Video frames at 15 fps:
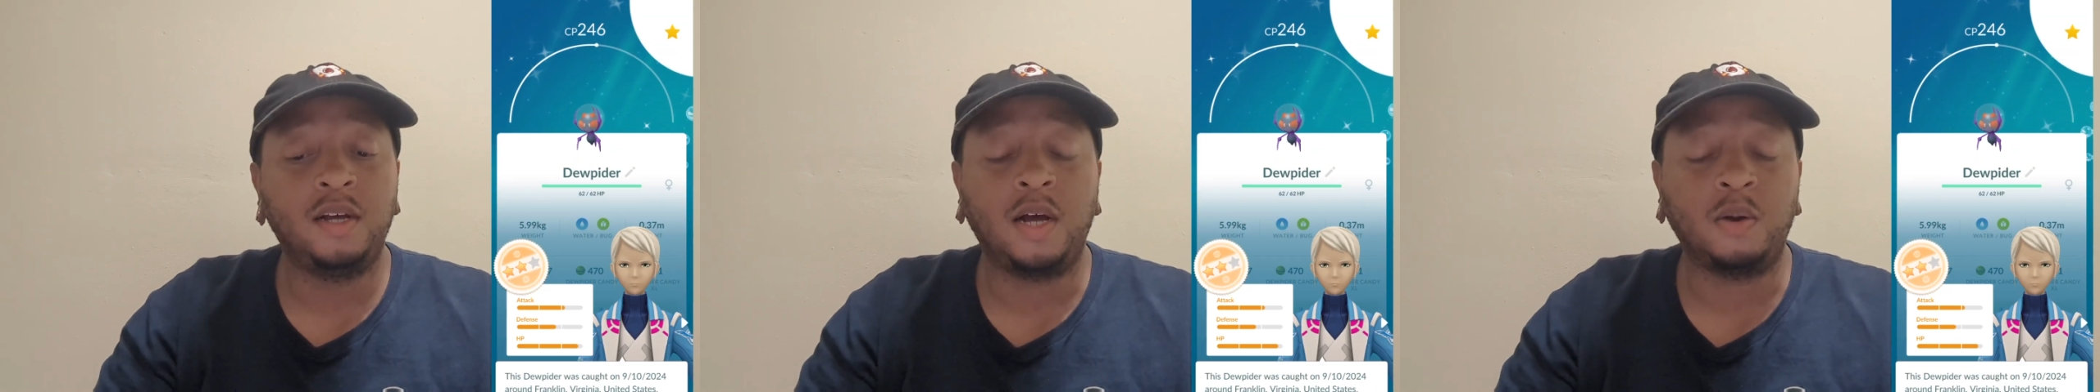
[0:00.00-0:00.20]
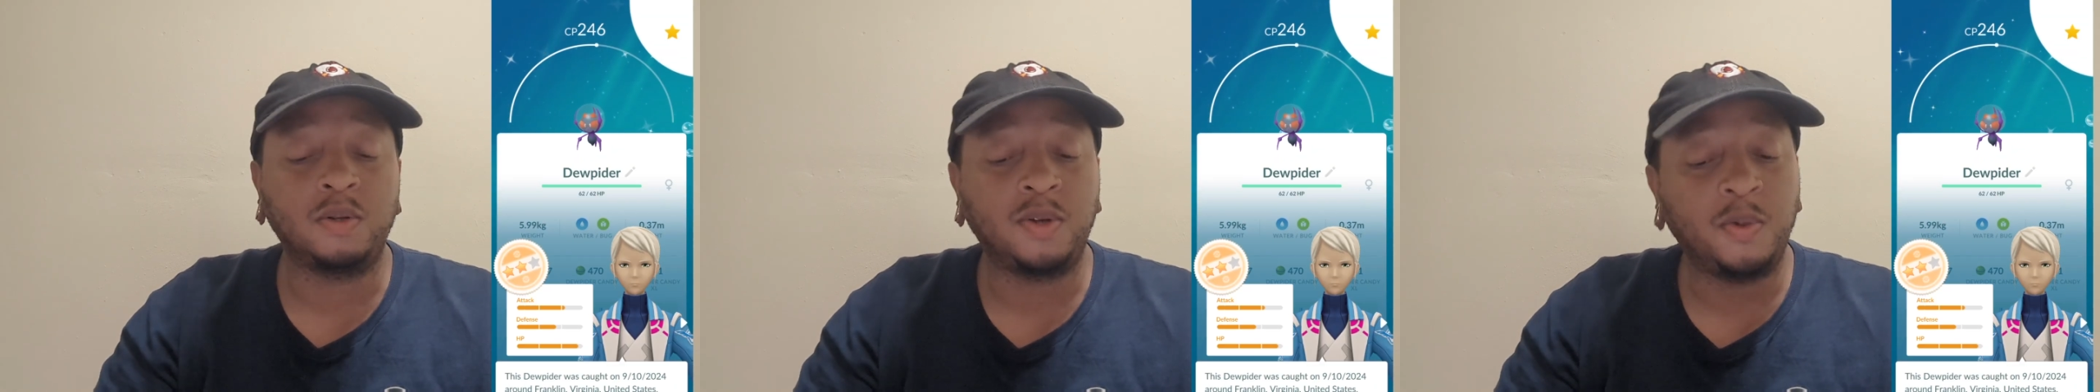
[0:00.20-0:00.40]

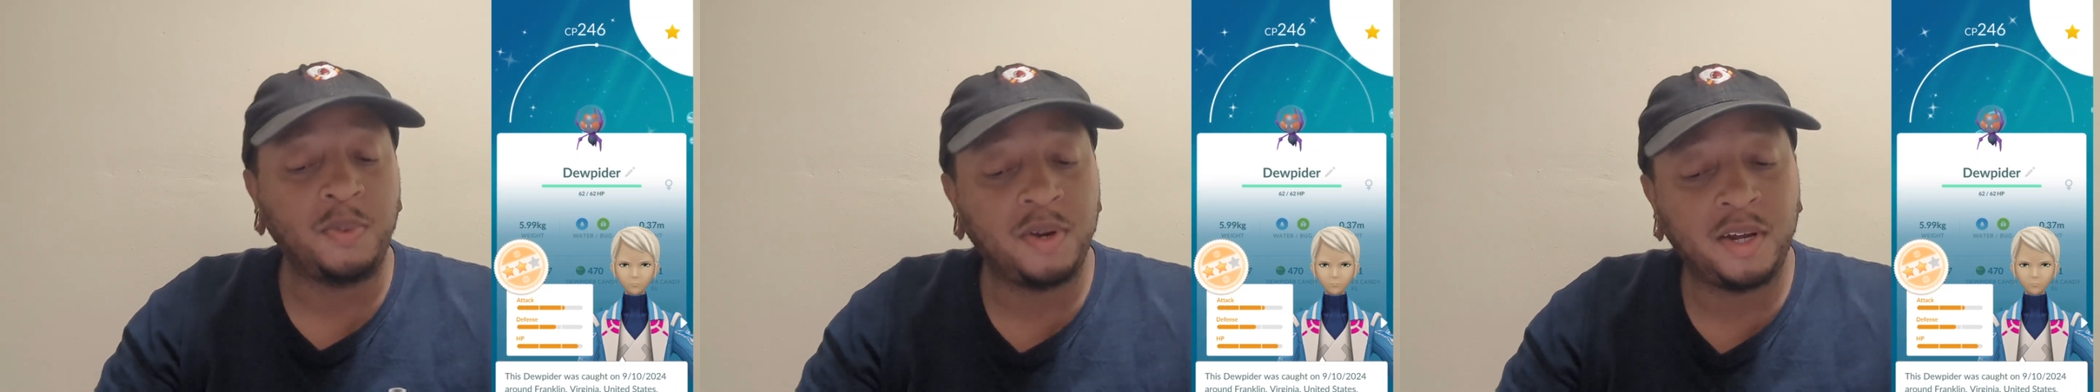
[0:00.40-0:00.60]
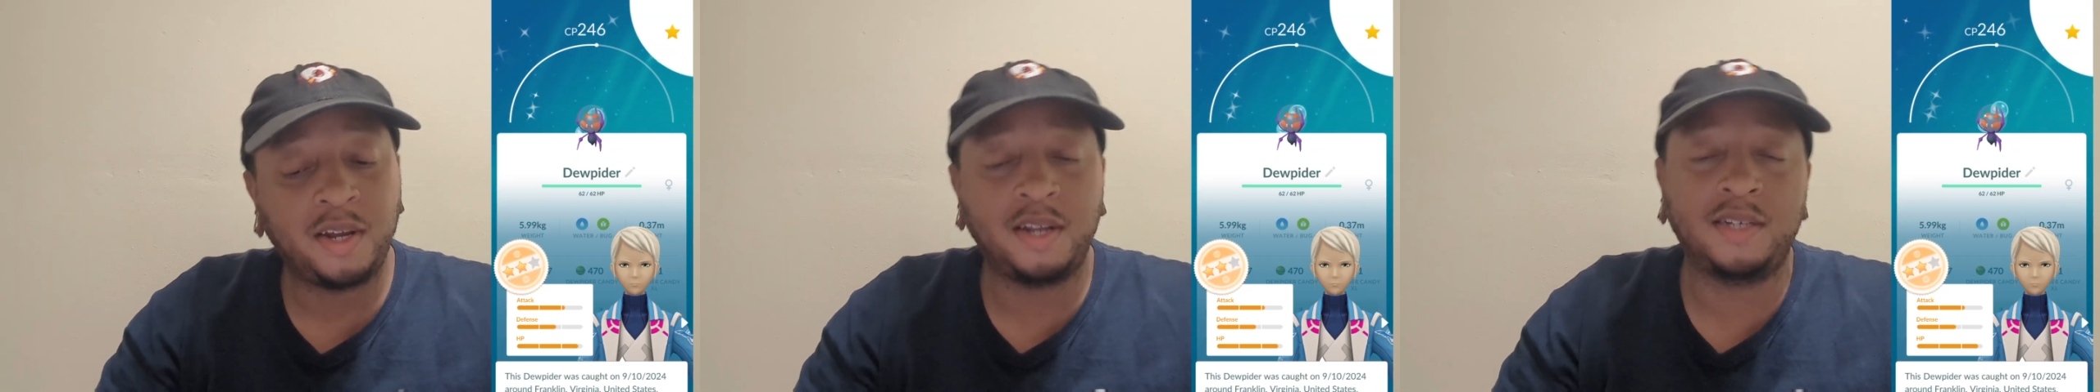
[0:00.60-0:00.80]
I was
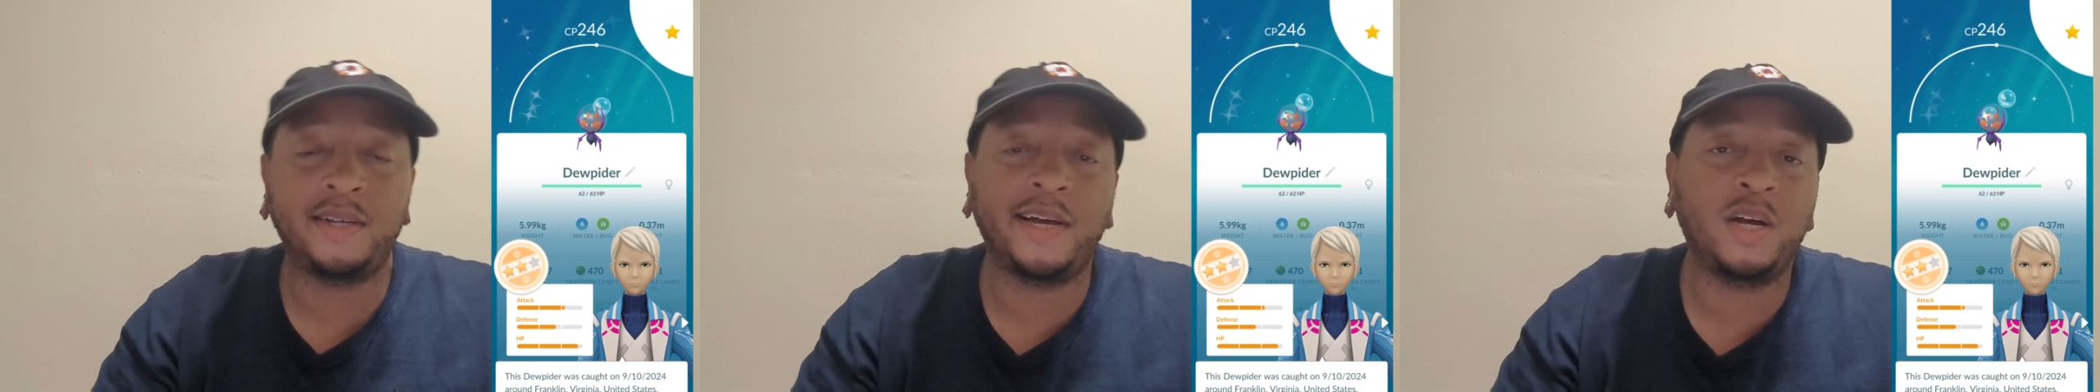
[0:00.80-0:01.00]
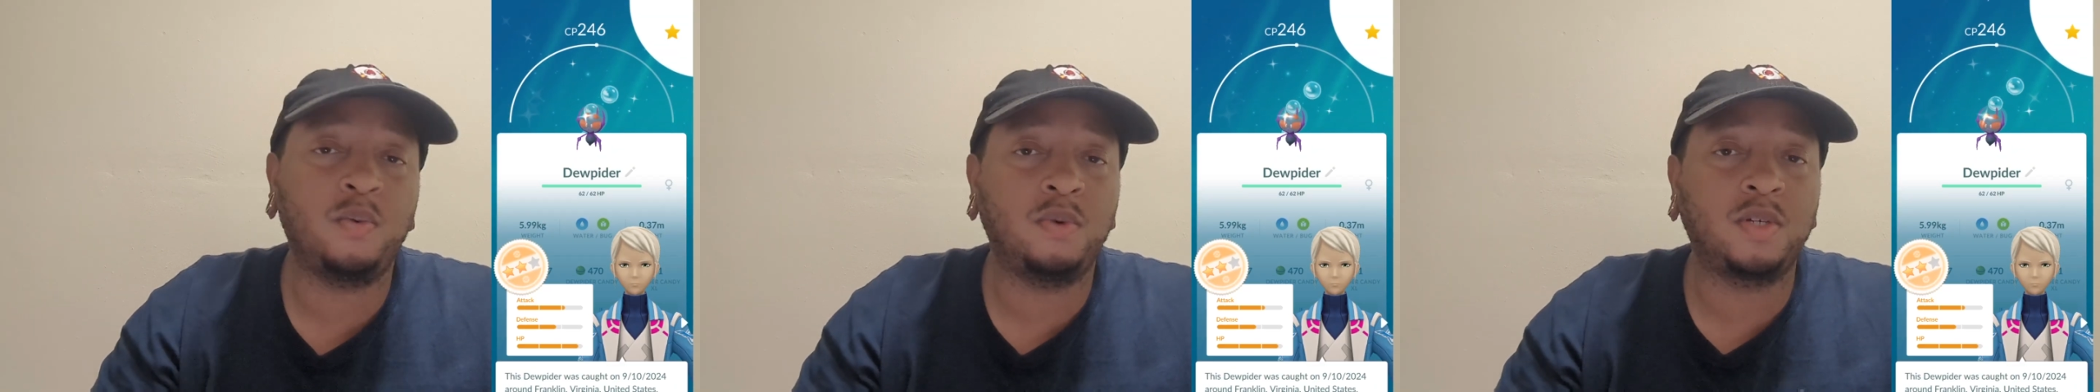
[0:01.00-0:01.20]
hoping to get a
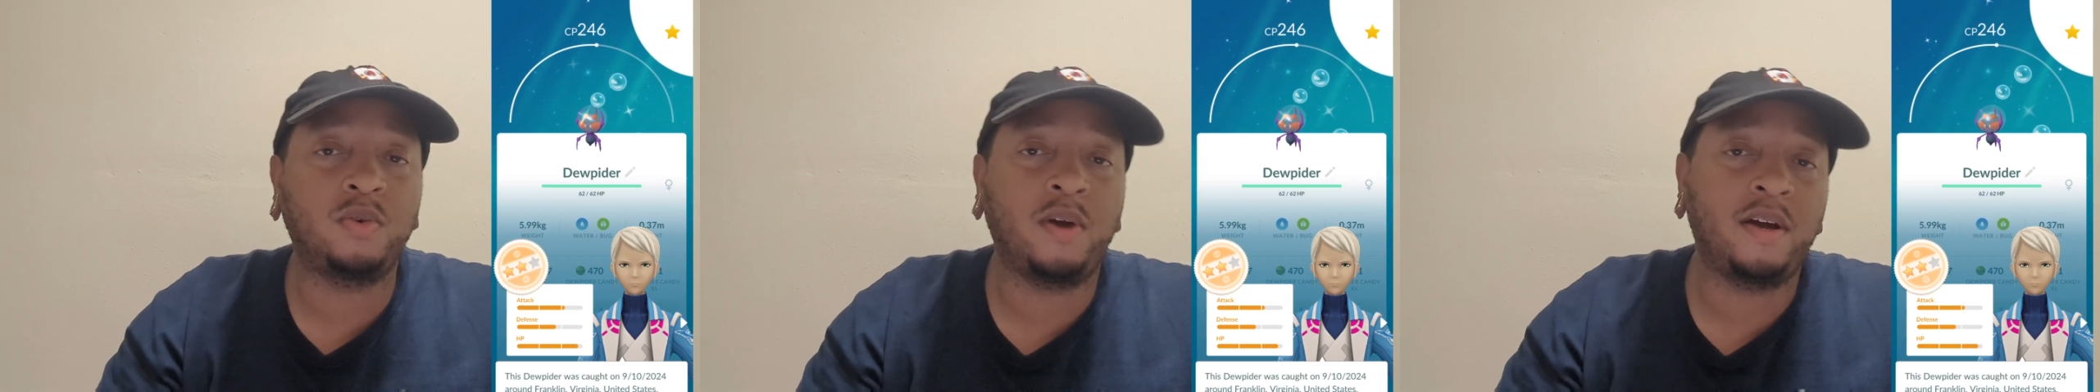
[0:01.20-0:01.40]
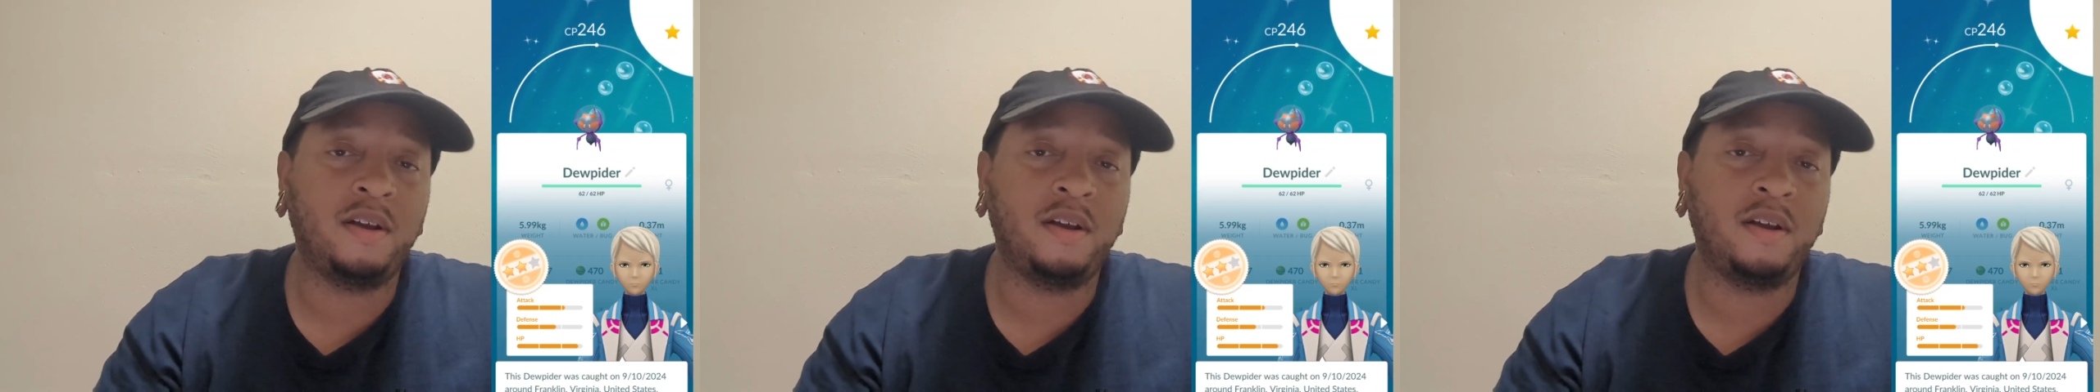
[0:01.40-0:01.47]
second one so